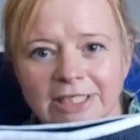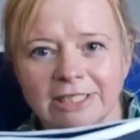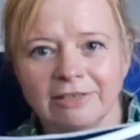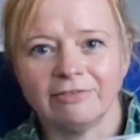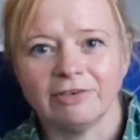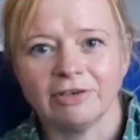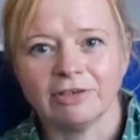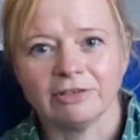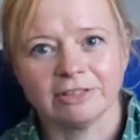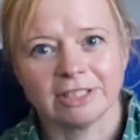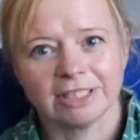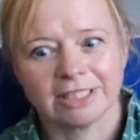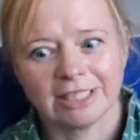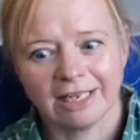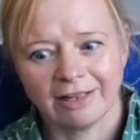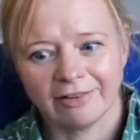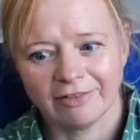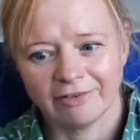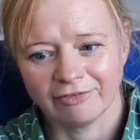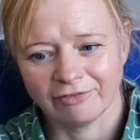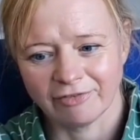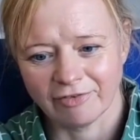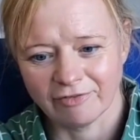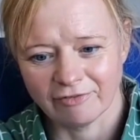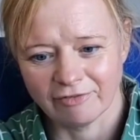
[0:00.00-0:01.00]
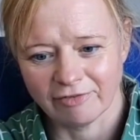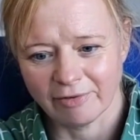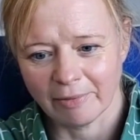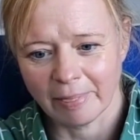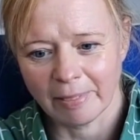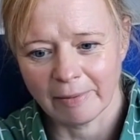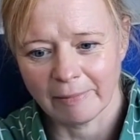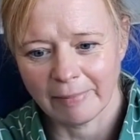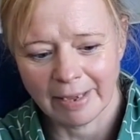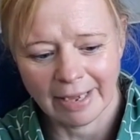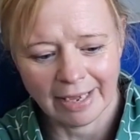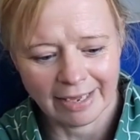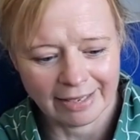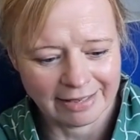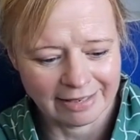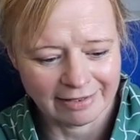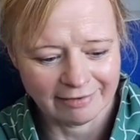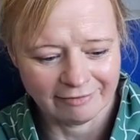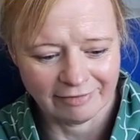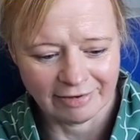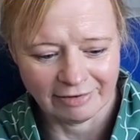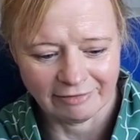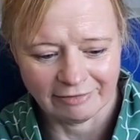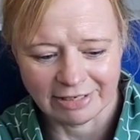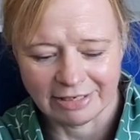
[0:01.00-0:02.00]
difficult to tell the front from the back. They're
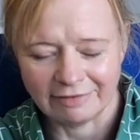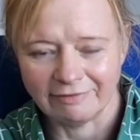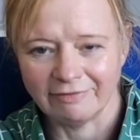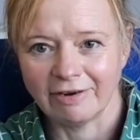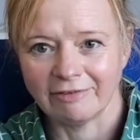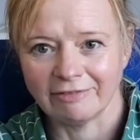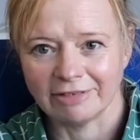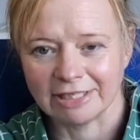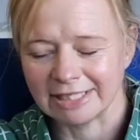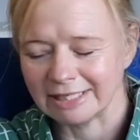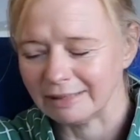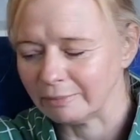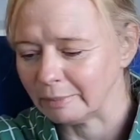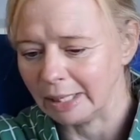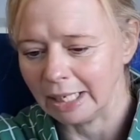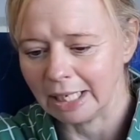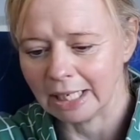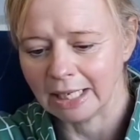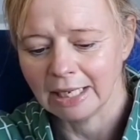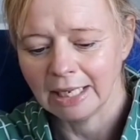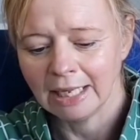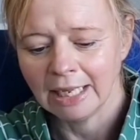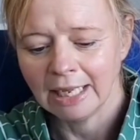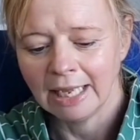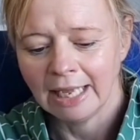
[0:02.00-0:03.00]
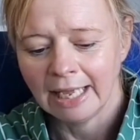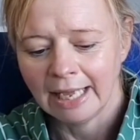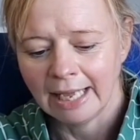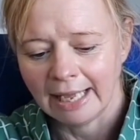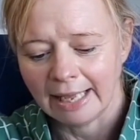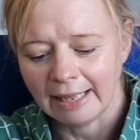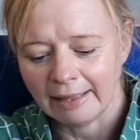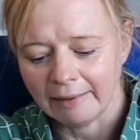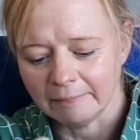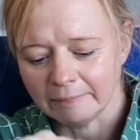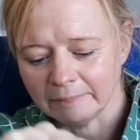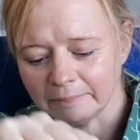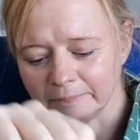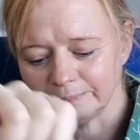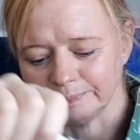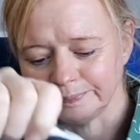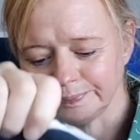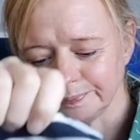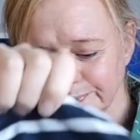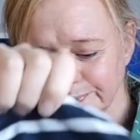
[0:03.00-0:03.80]
very, very similar. Um,